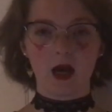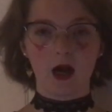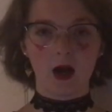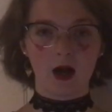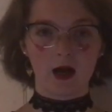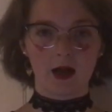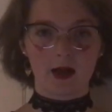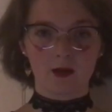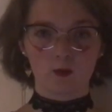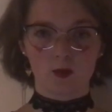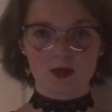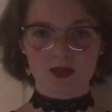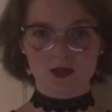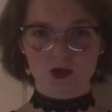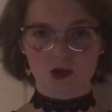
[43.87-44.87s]
I
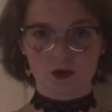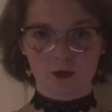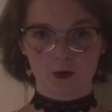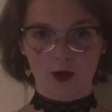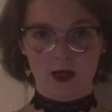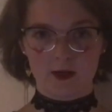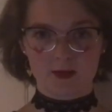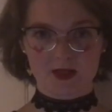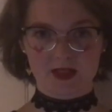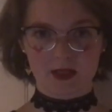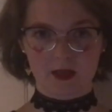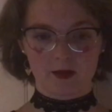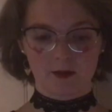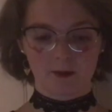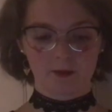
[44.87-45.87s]
was a true crime scene.